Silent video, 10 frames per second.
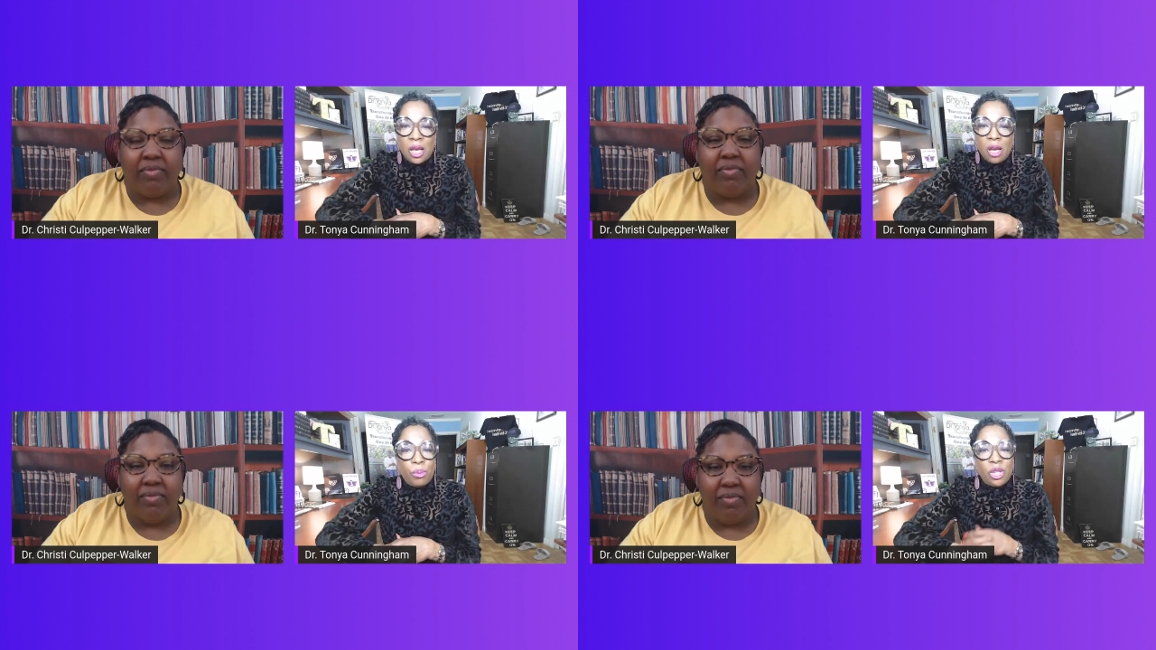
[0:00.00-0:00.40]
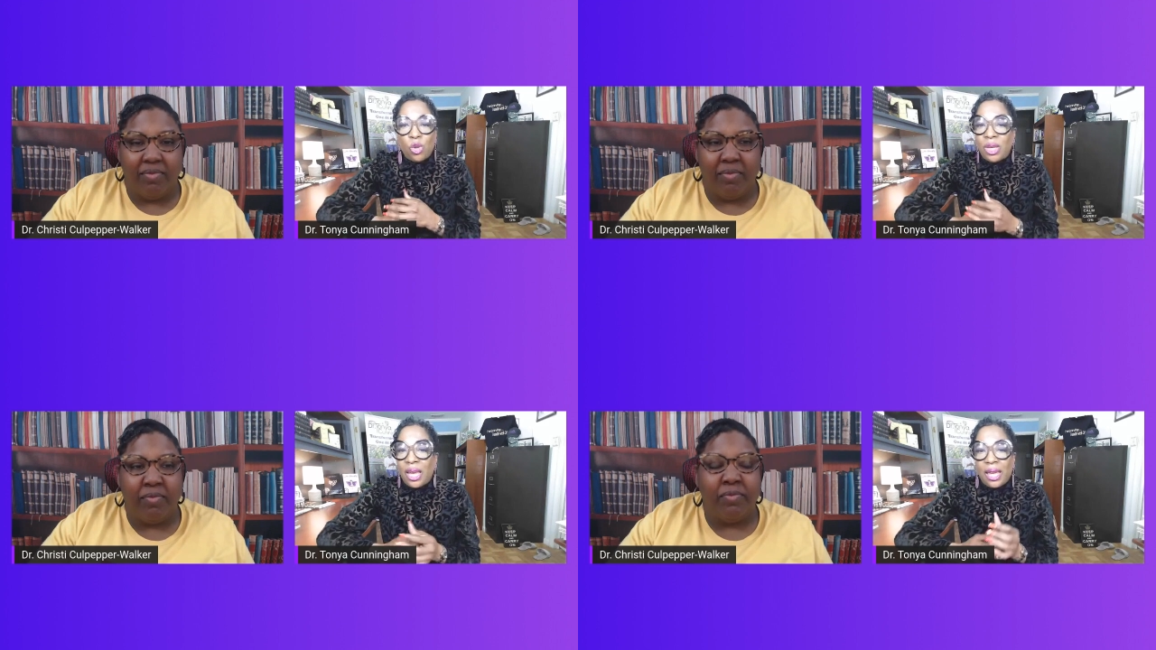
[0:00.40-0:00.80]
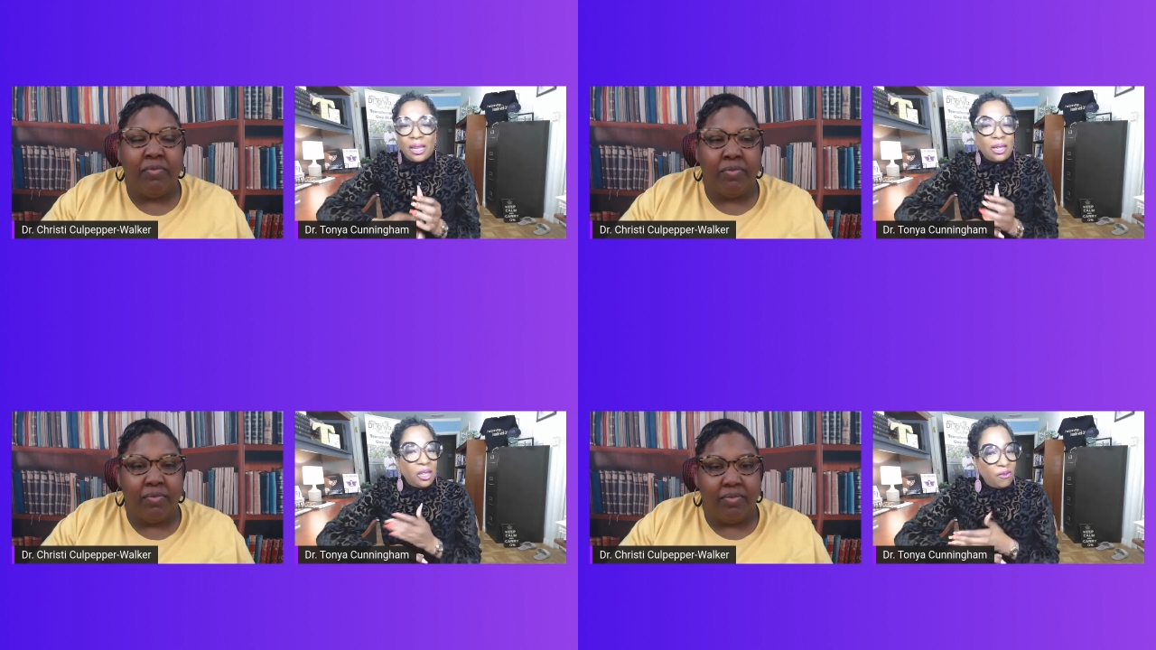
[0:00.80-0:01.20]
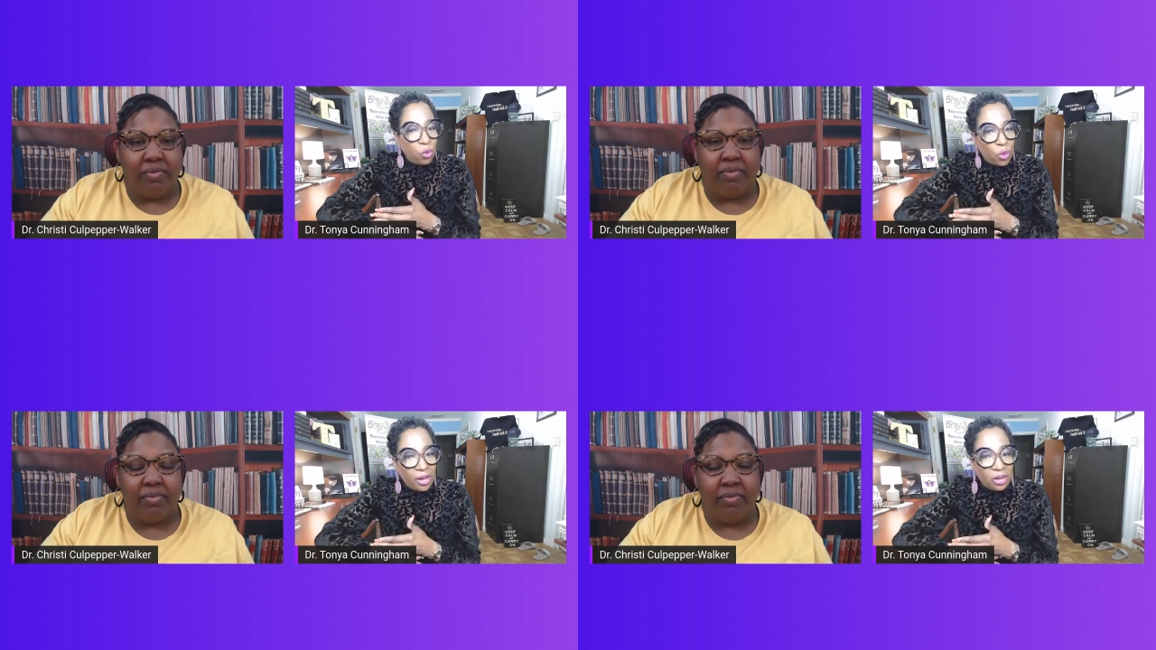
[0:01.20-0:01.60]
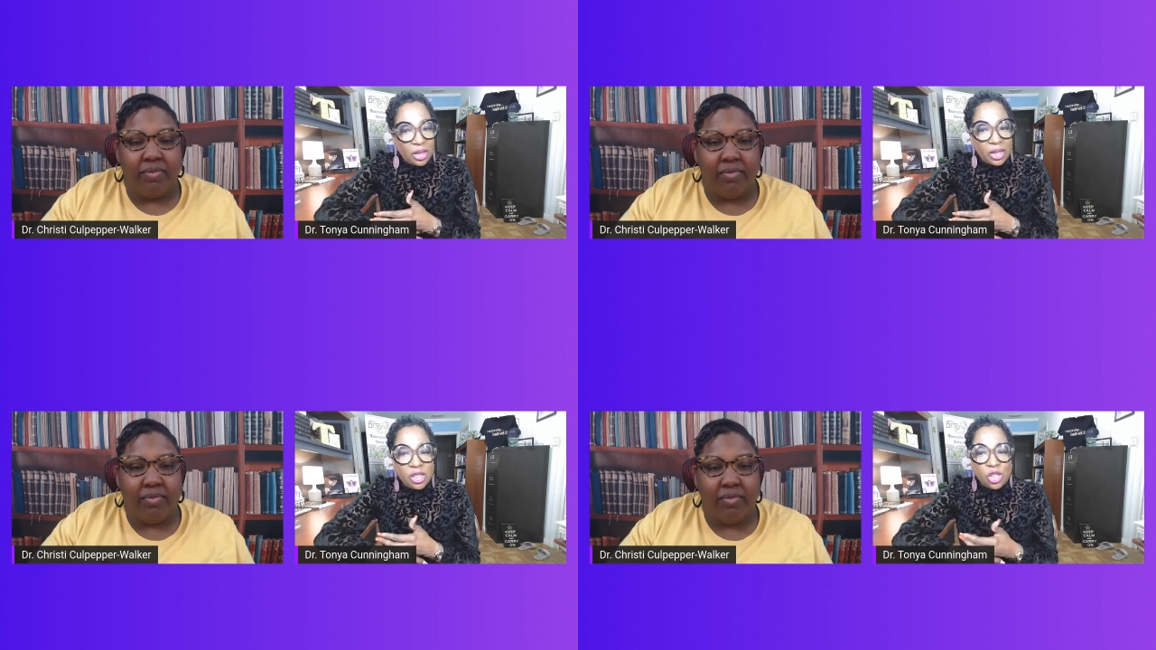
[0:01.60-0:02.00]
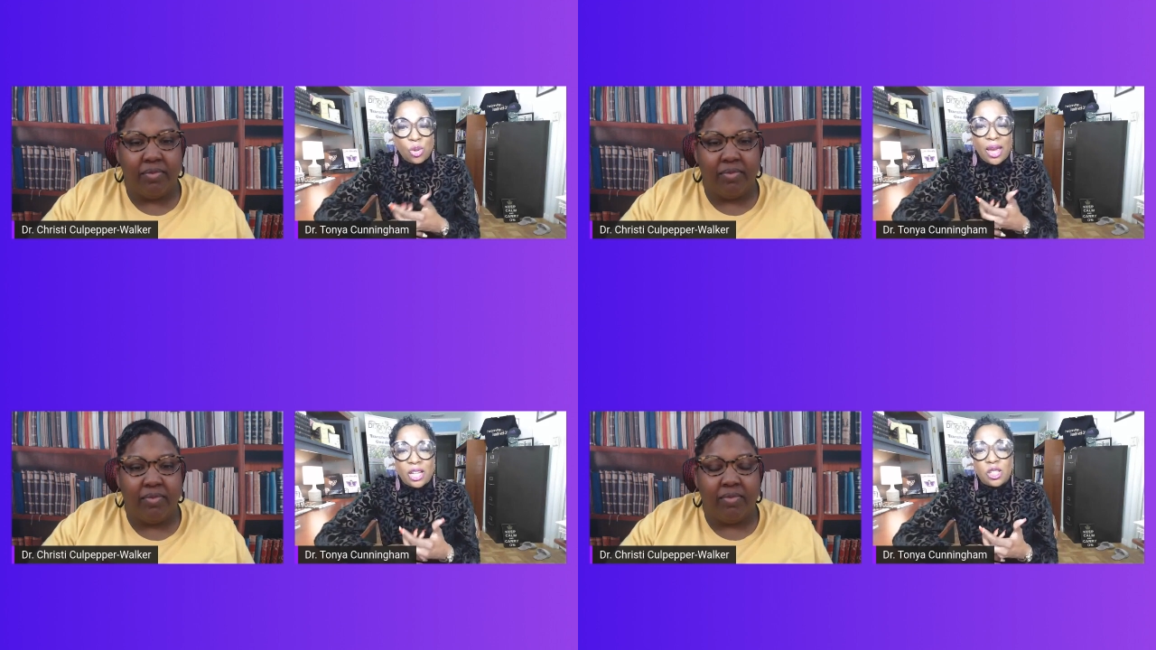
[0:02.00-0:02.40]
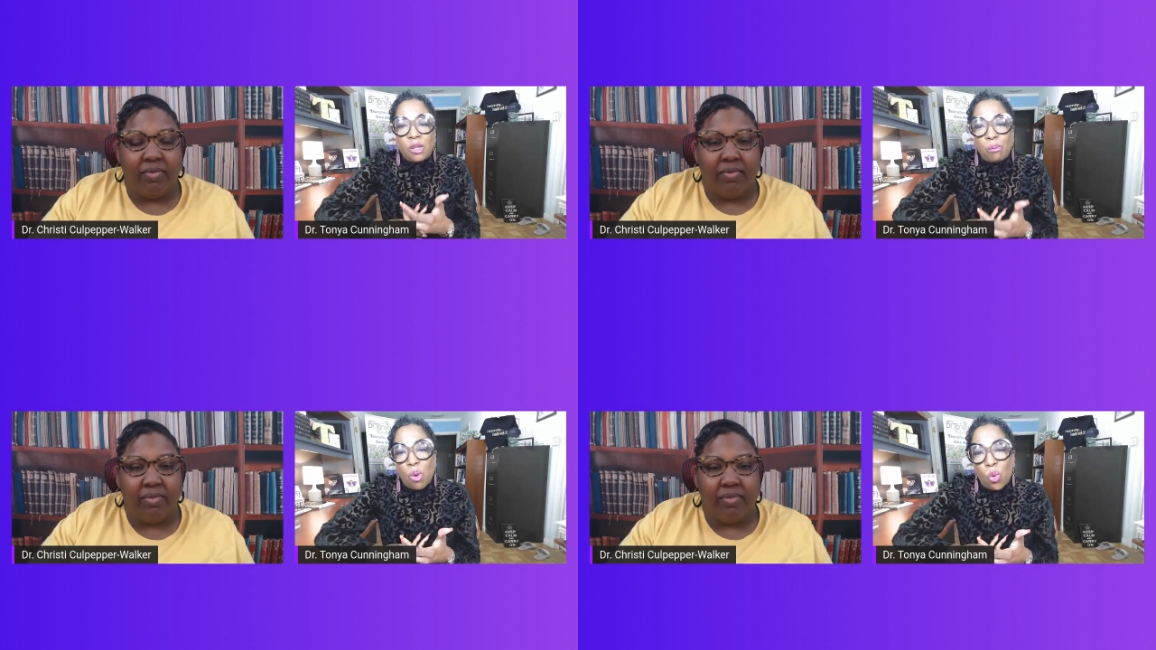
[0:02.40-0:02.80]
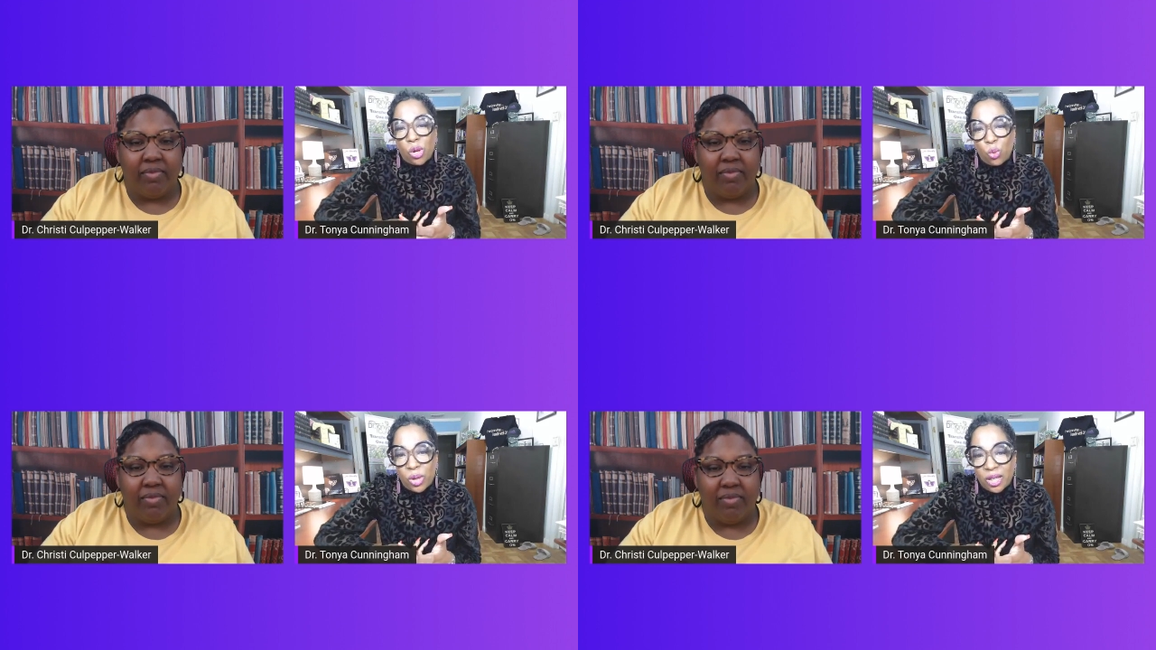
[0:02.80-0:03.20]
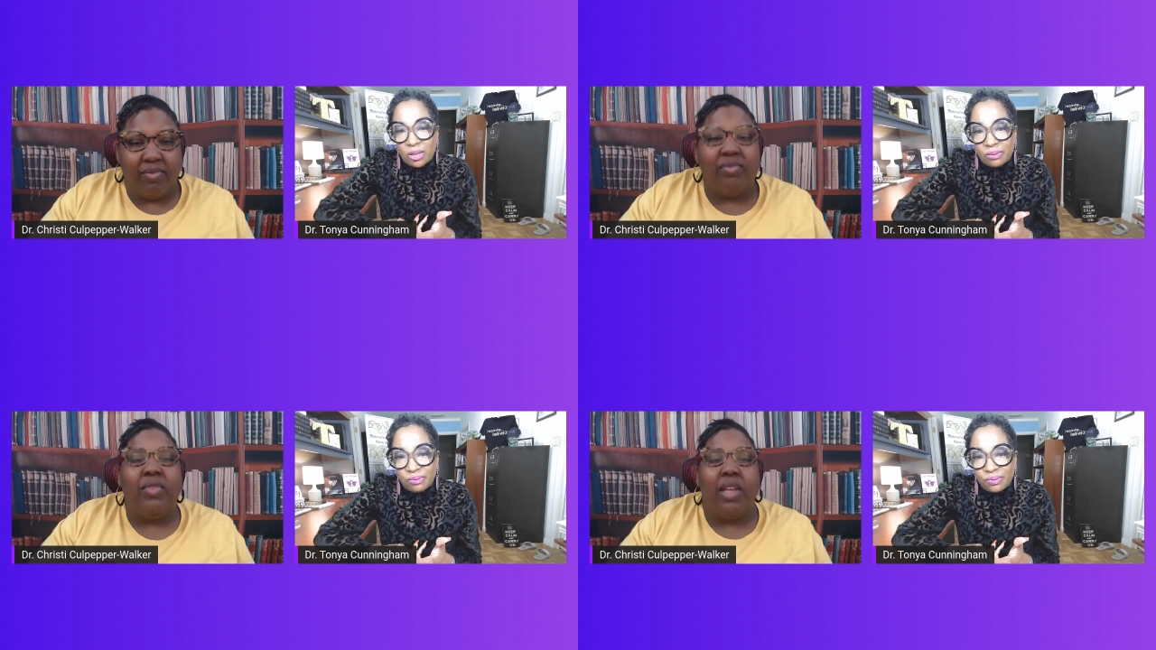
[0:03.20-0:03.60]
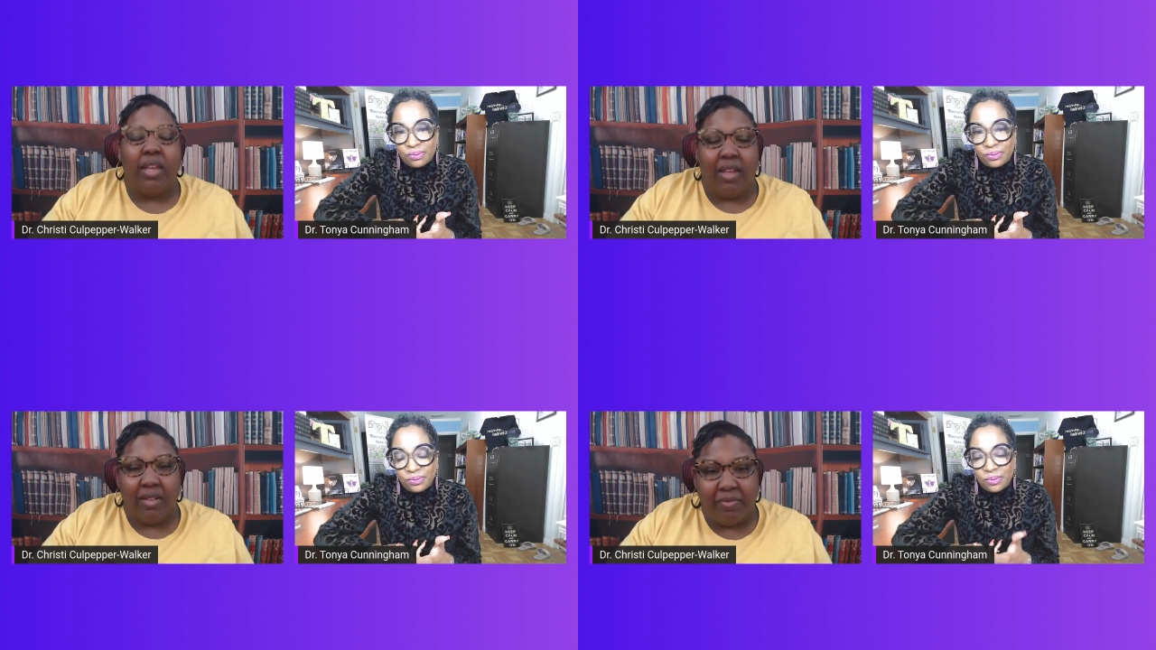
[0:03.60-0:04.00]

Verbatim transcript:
Speaker 1: But you can't live well until you actually mourn well. Yeah.